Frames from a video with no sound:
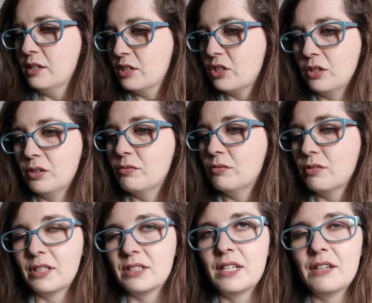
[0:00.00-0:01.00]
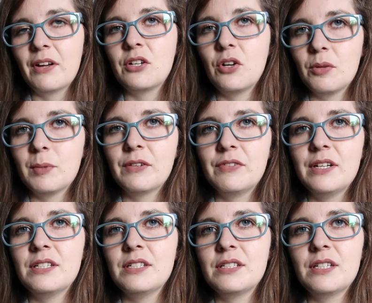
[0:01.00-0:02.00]
So, like I said, if I'd got the
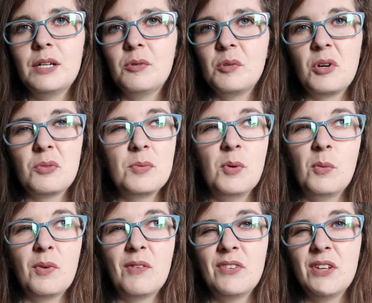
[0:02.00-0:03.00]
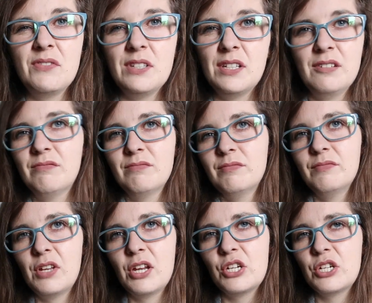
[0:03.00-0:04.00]
muffins, it would have cost me
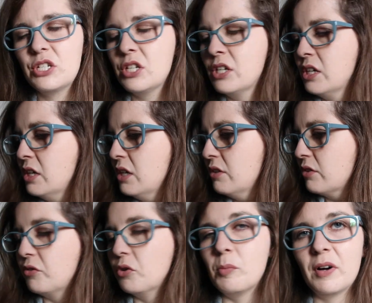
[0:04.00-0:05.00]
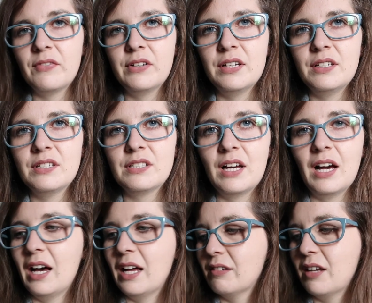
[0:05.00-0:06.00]
150-ish, the four muffins,
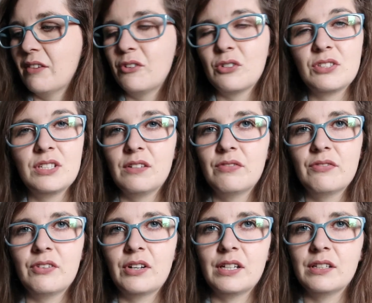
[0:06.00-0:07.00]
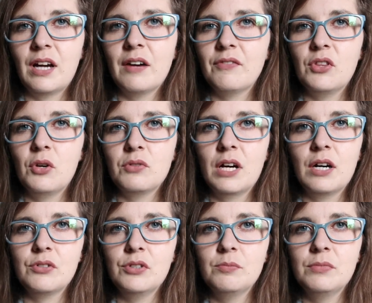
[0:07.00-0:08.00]
and um, I've got stuff that I can have in the
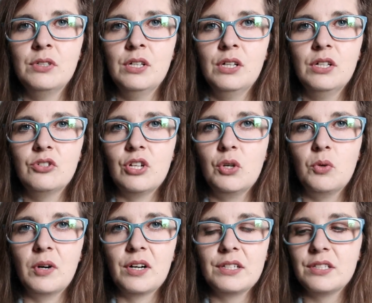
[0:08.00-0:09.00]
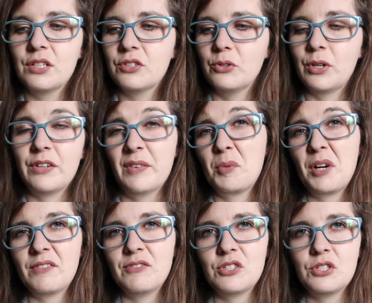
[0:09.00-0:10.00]
hotel room, drink-wise, so I can have a
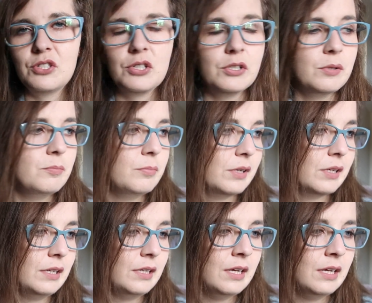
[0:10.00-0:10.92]
breakfast to cheer, but